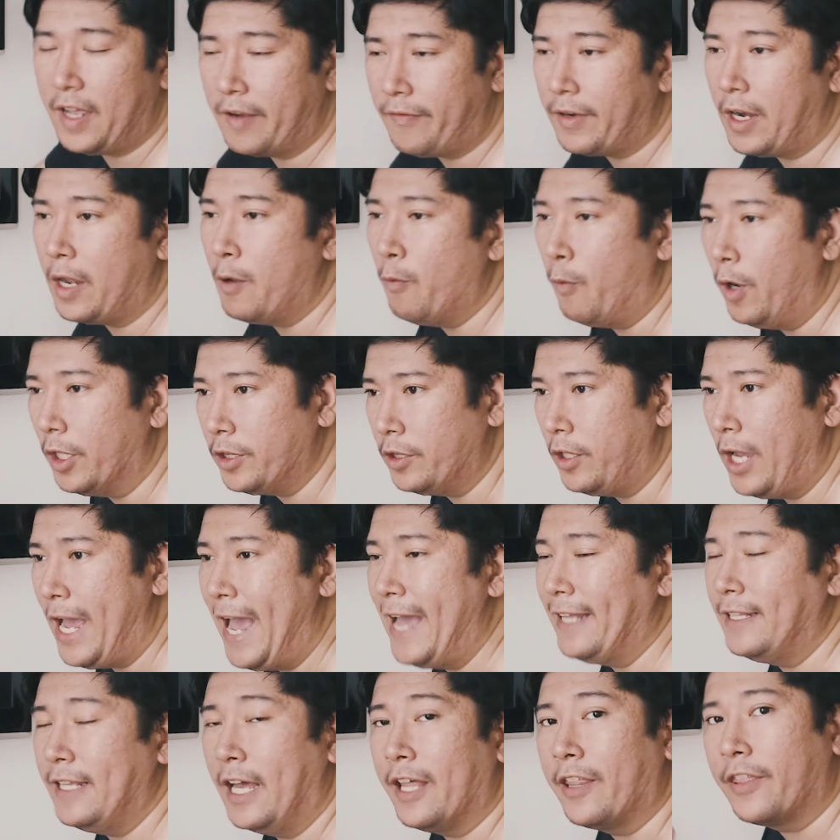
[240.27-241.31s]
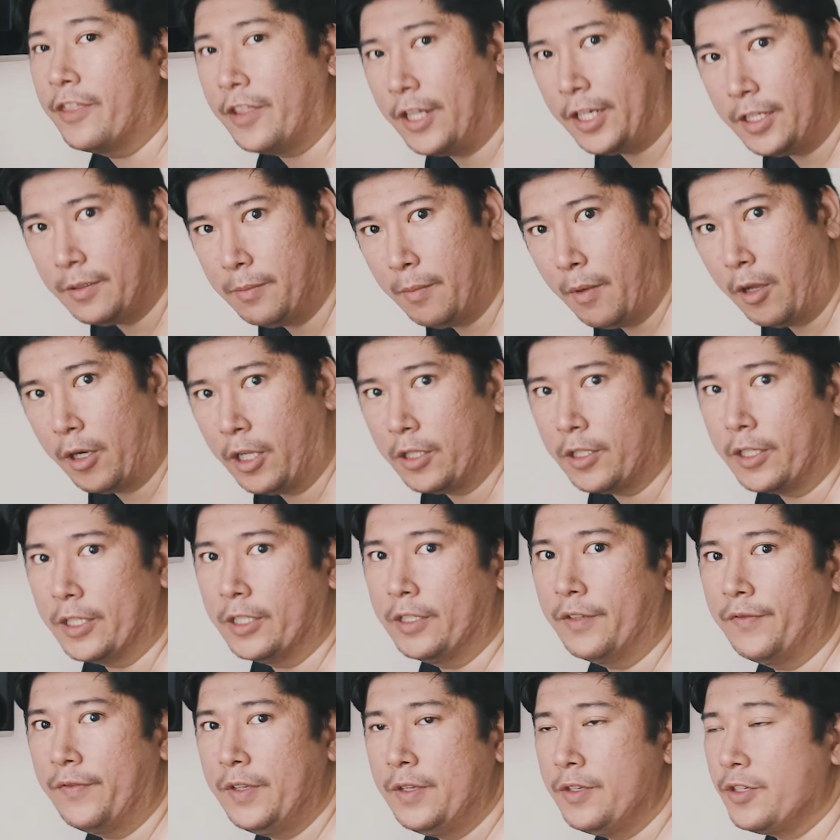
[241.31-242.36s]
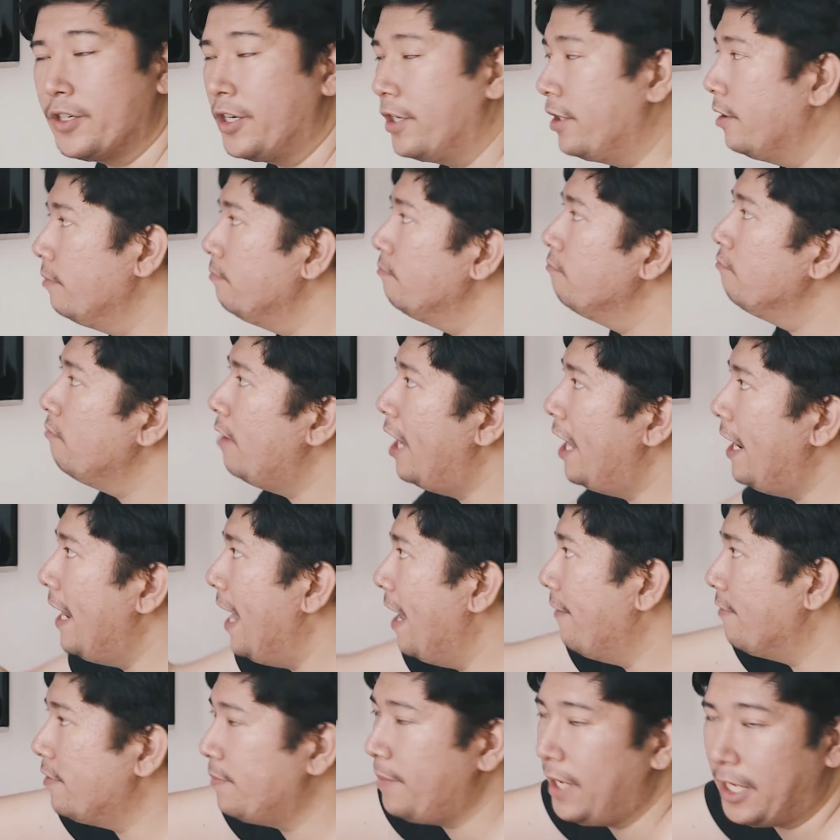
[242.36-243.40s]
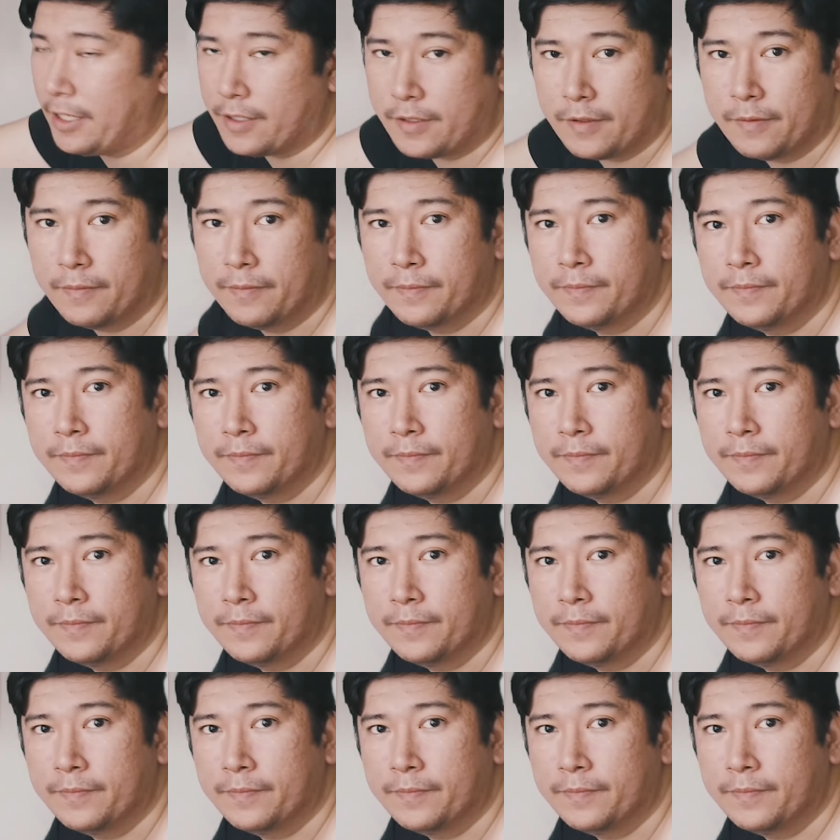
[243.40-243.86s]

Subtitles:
ever I want to add a third monitor in the future, I'll have space.